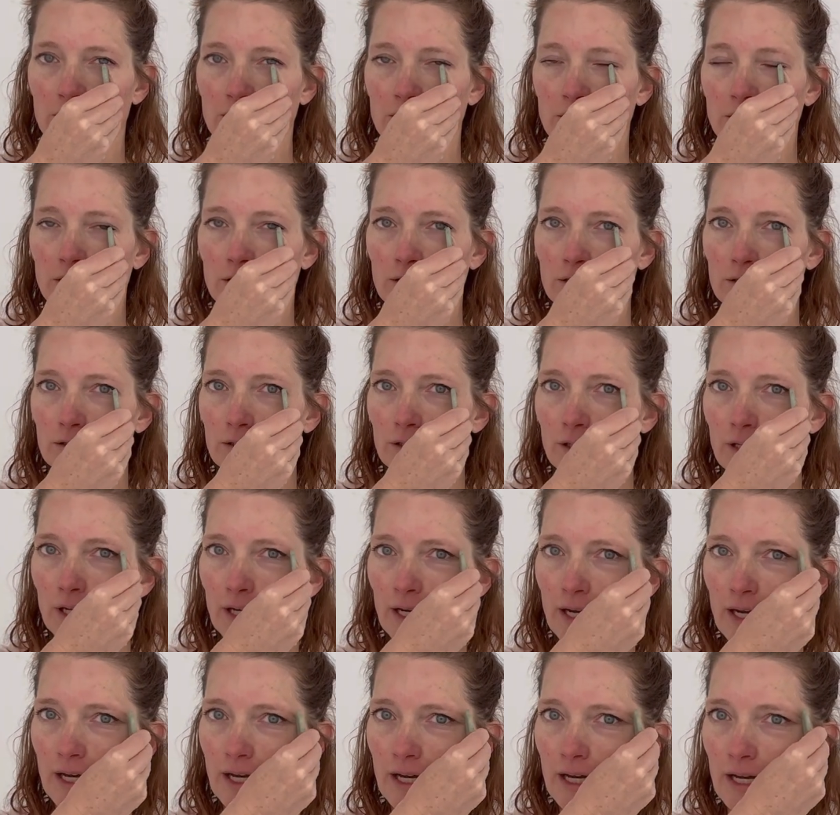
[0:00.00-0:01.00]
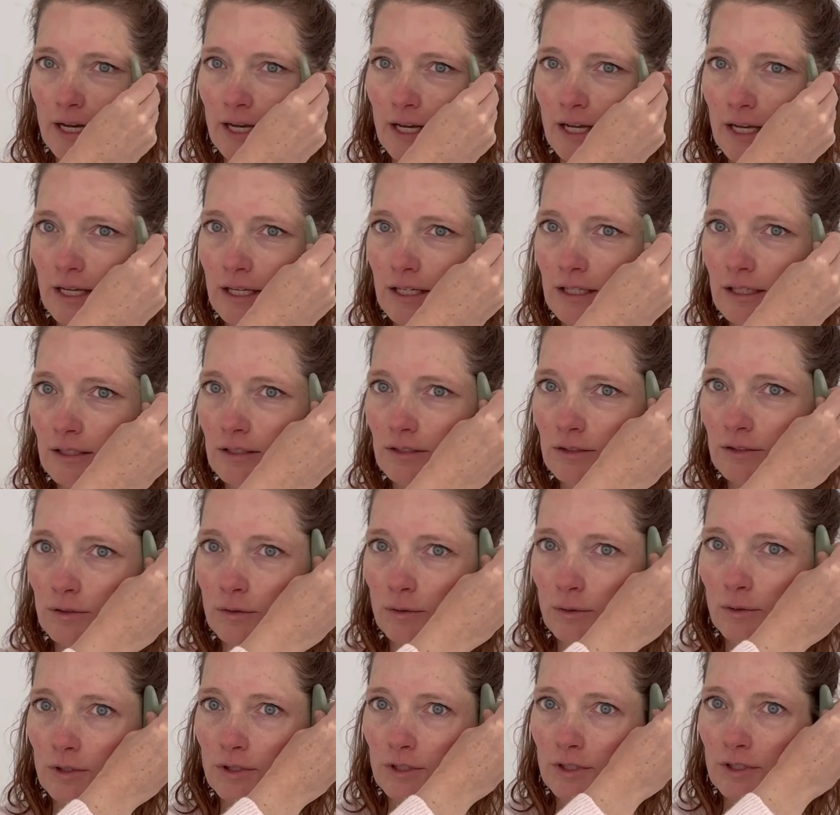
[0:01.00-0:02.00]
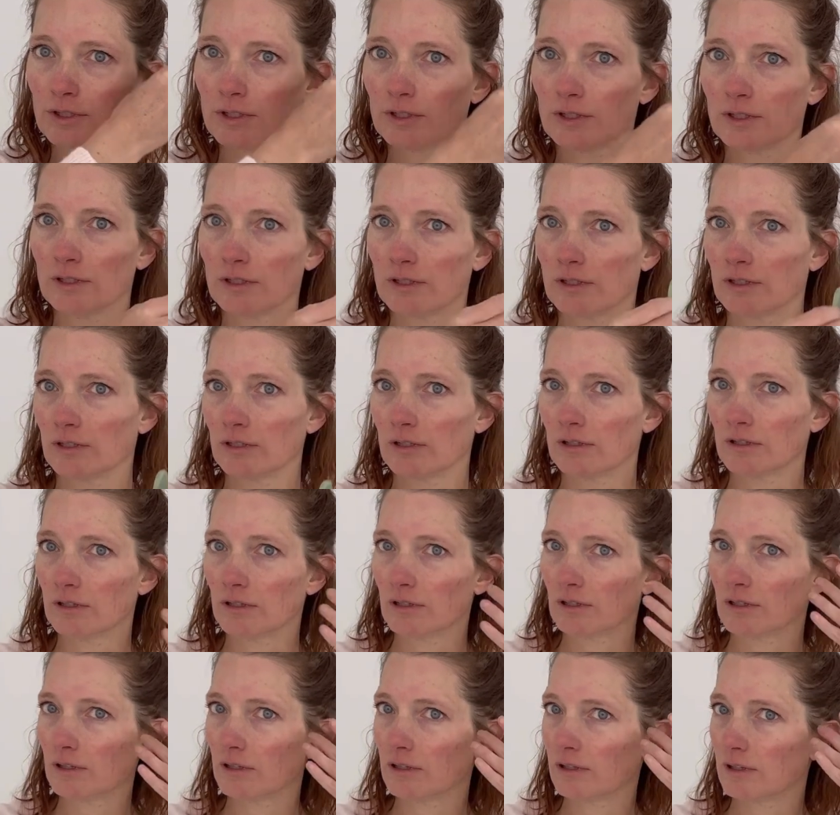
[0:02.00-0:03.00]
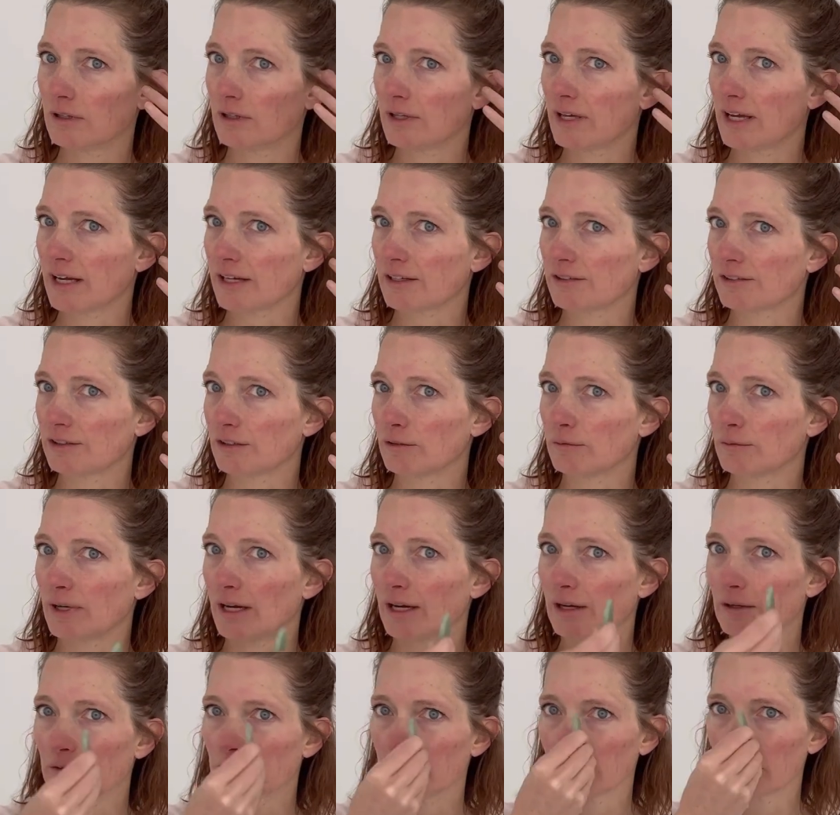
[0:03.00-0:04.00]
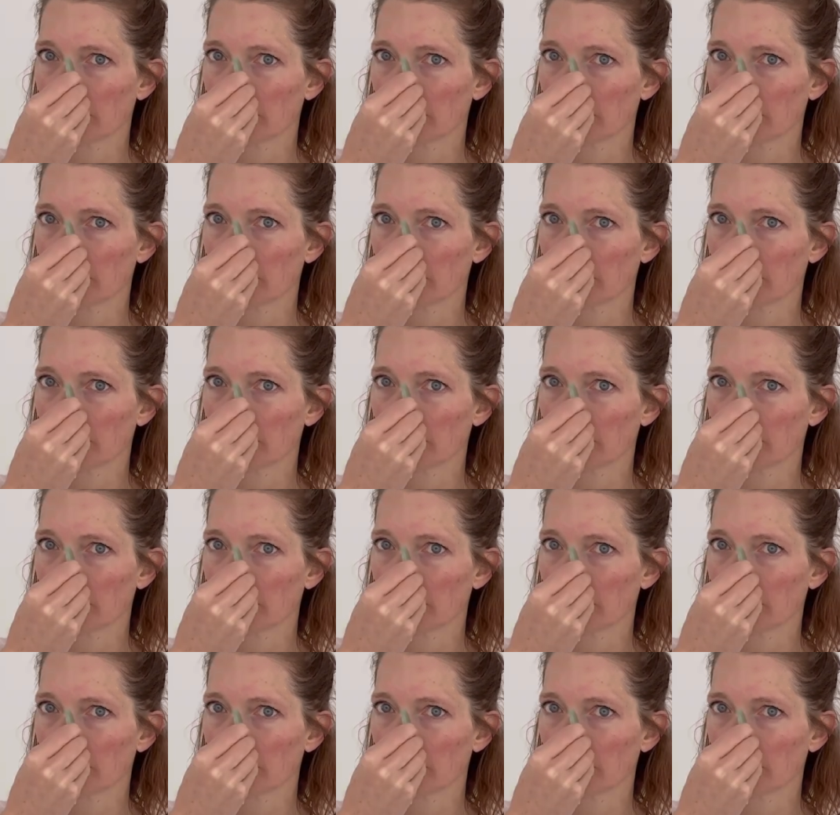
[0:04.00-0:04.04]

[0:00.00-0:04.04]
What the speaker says: under the eye toward exit route.